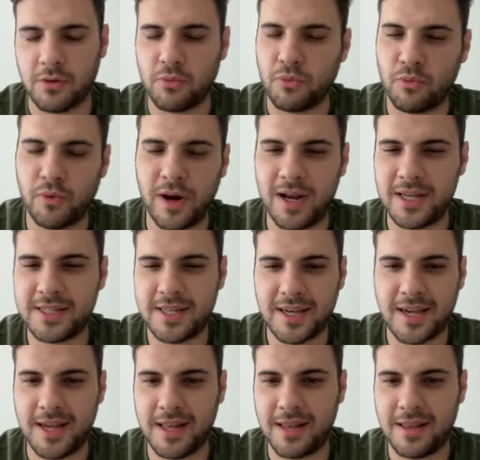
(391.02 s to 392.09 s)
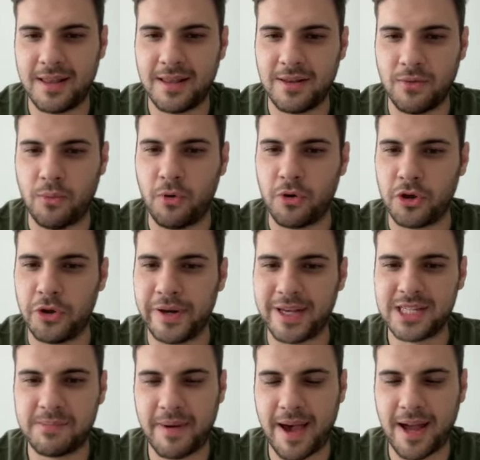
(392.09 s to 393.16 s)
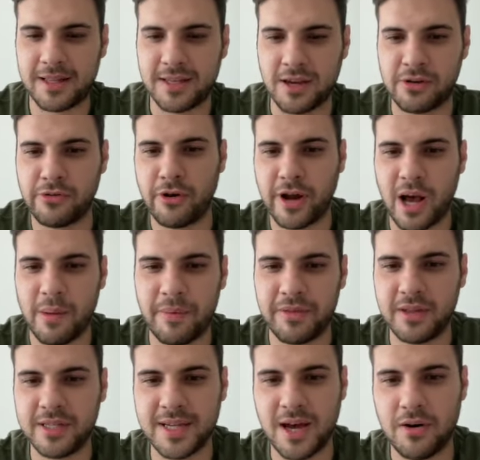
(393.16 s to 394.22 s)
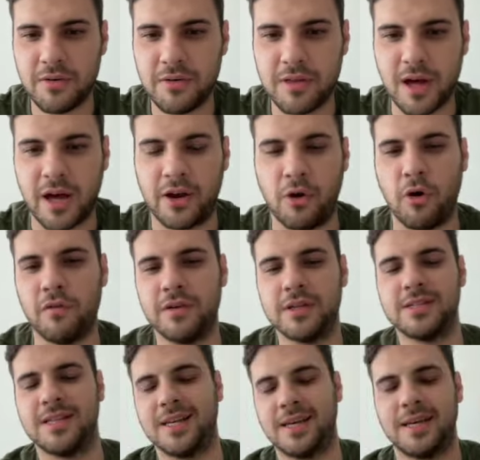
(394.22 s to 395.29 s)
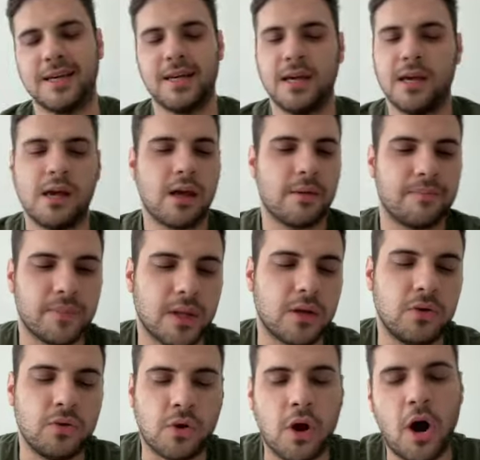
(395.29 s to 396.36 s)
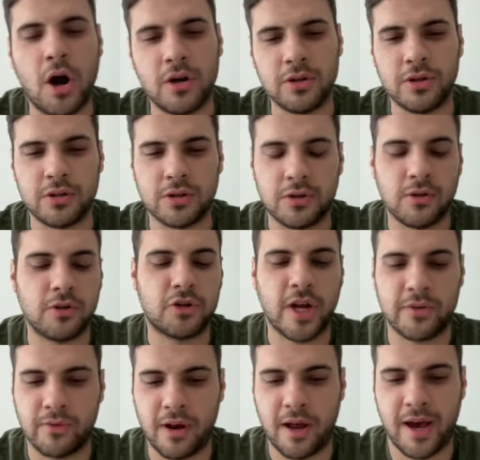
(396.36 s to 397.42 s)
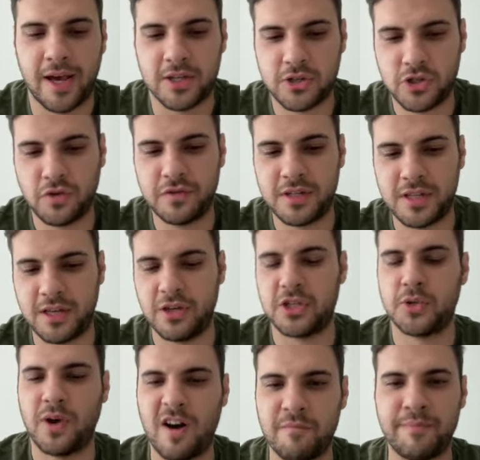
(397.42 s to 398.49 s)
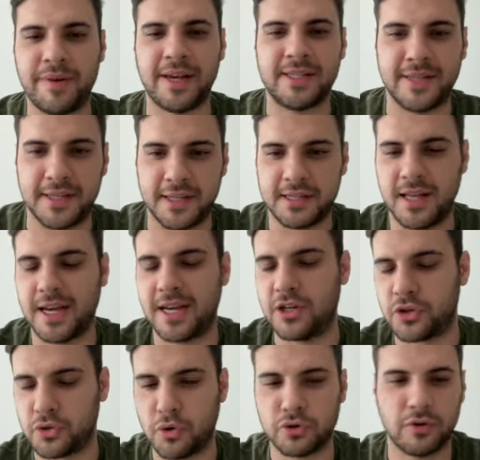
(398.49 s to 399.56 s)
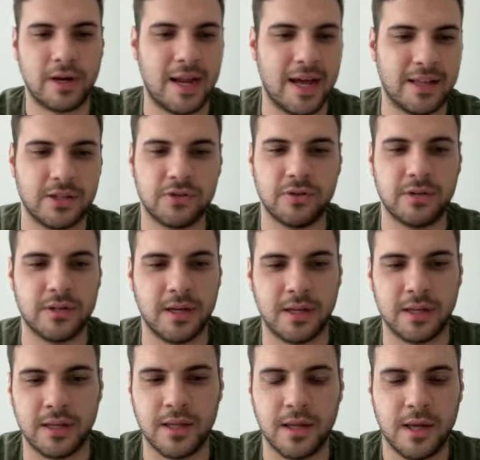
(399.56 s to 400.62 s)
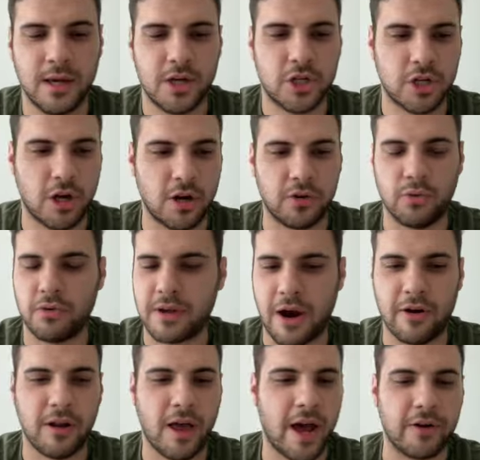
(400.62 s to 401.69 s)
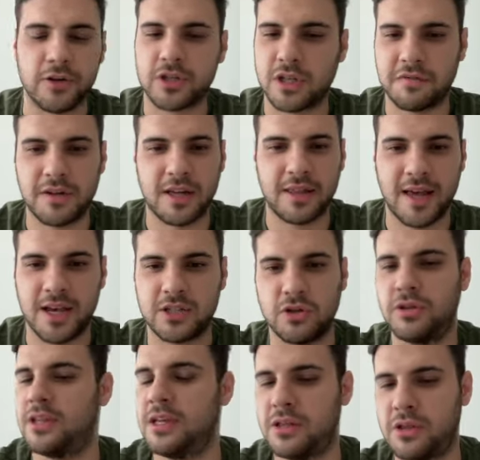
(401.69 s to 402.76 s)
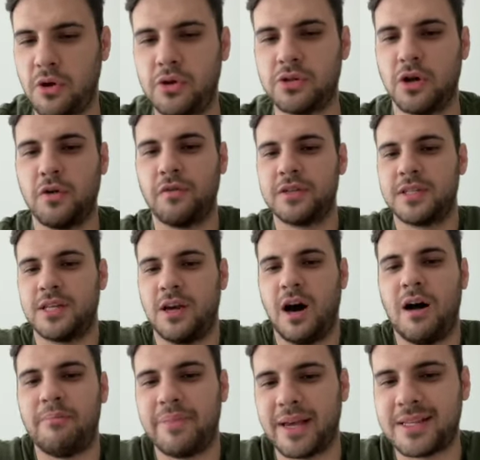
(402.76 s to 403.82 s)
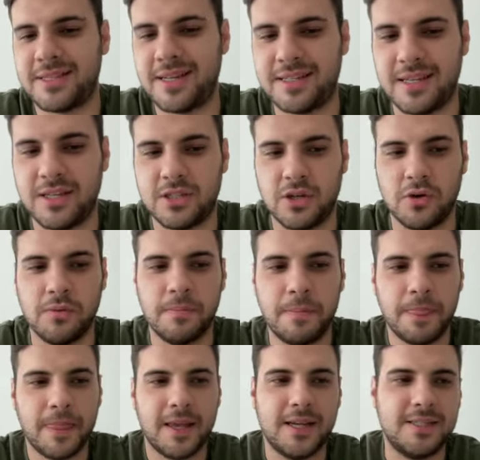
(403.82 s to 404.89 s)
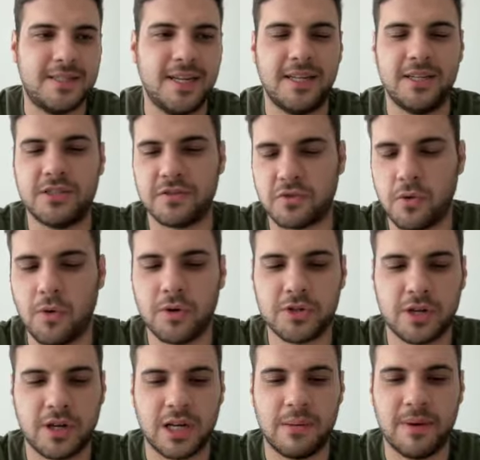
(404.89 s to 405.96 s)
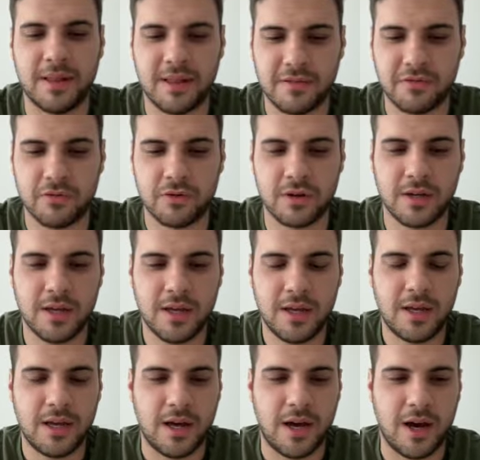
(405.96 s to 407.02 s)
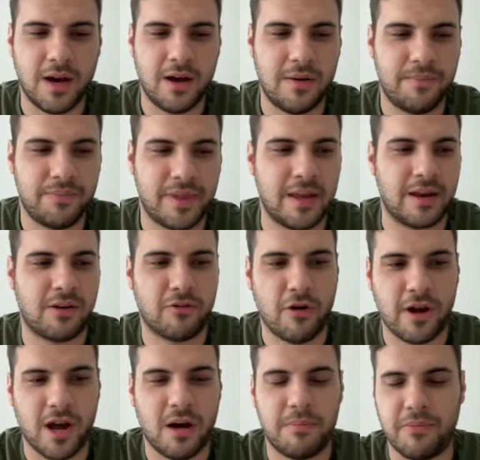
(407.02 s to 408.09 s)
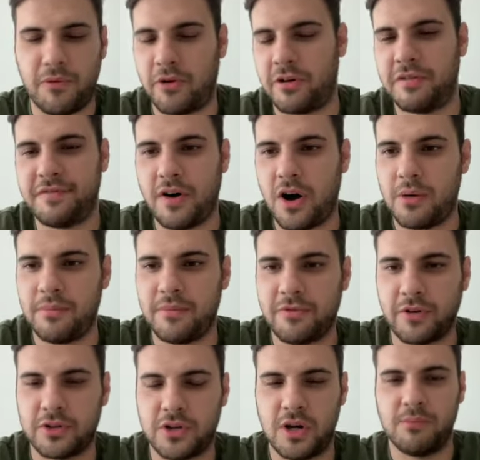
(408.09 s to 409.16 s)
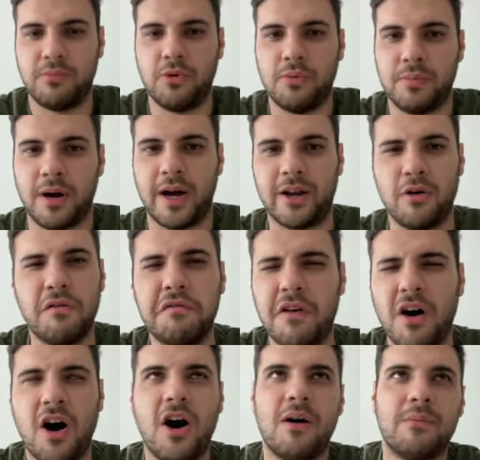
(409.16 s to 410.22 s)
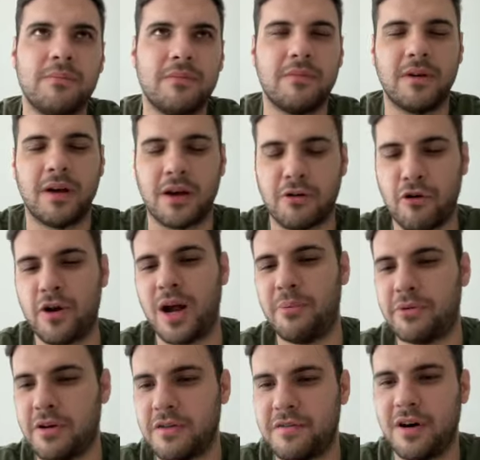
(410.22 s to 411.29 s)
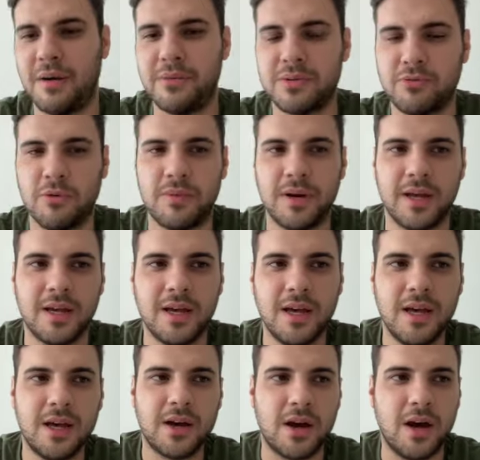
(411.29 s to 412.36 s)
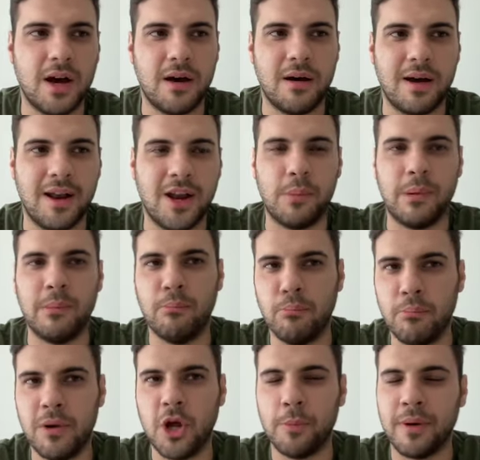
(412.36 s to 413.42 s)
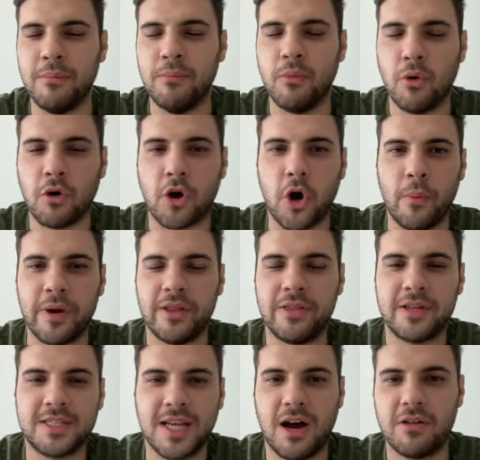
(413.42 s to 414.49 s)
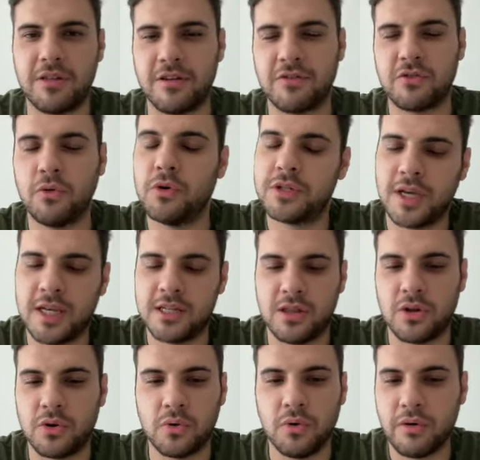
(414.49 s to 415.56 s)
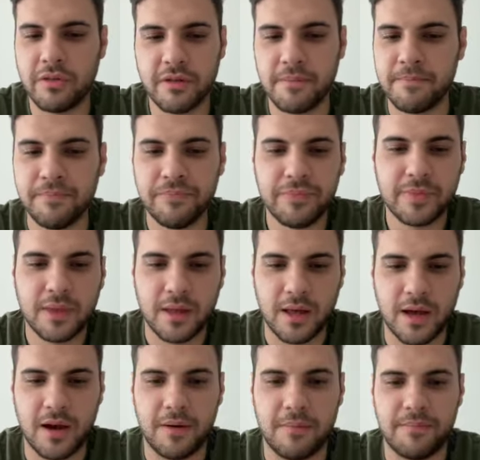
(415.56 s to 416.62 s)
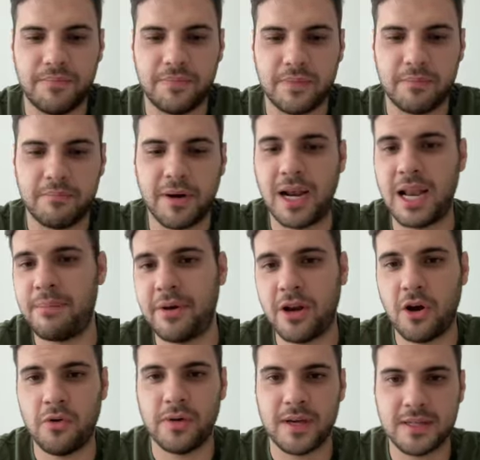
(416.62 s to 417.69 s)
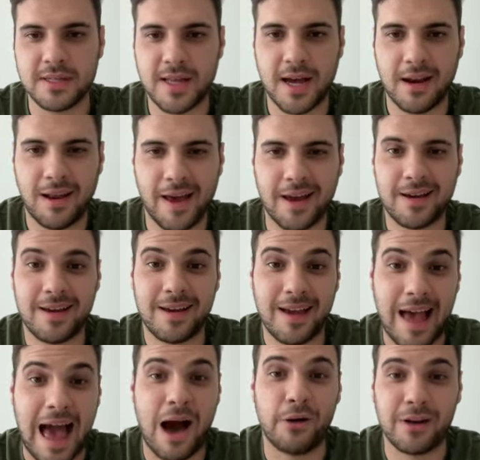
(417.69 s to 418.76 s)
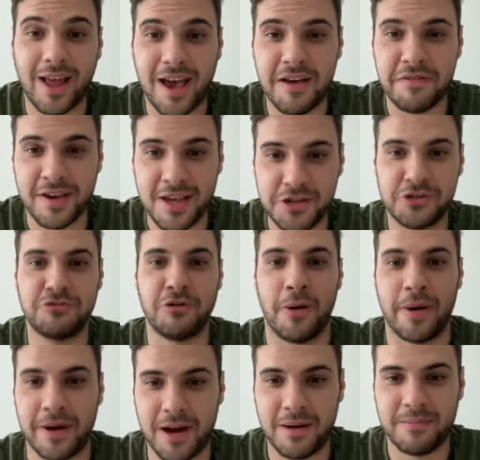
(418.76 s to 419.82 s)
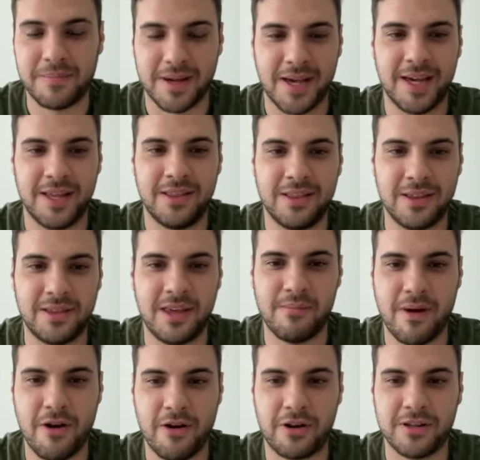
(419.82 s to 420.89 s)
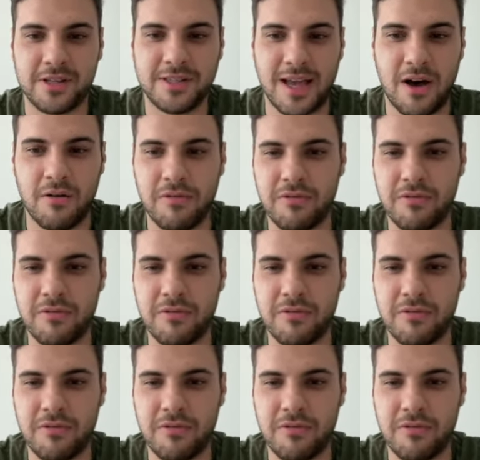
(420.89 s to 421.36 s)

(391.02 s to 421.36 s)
realistic in what you'd expect in growing up in the South? I know obviously you can't generalize, because obviously you still have big cities like in Georgia, Atlanta, and, and Charlotte, North Carolina, and stuff like that. So th those obviously are big cities. So cities, of course, are going to be different Um, than growing up on a farm, for example. But I know farm uh, growing up on a farm is probably uh, a little bit, little bit more common in the South than, of course, it is in the North. Um, but let me know, is that like how life is growing up in the American South,